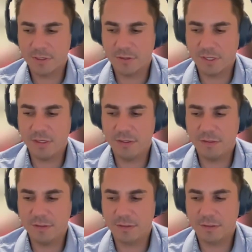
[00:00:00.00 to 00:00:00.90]

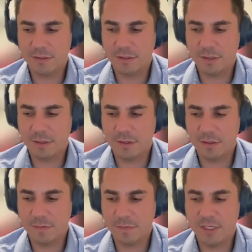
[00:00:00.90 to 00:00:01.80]
These
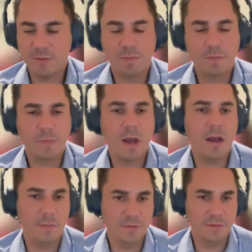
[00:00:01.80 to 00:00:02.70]

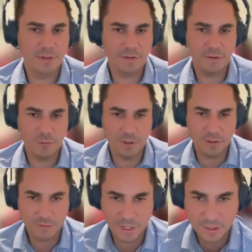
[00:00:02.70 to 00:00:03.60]
hubs, if you will,
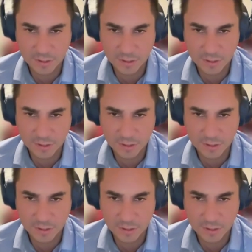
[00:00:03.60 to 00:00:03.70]
right?